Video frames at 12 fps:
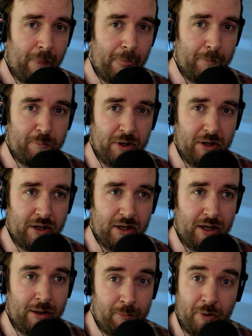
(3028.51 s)
But
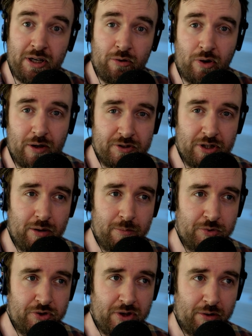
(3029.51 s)
in Minecraft
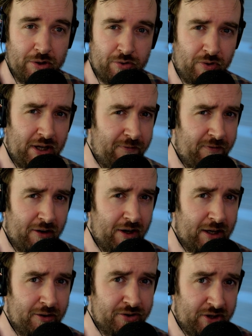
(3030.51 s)
terms, there is really very
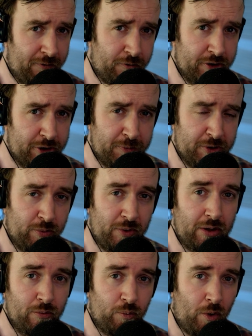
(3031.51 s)
little difference
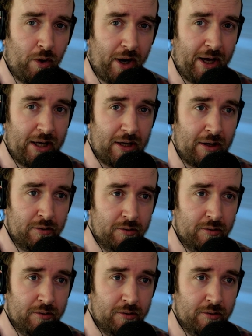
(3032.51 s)
between what a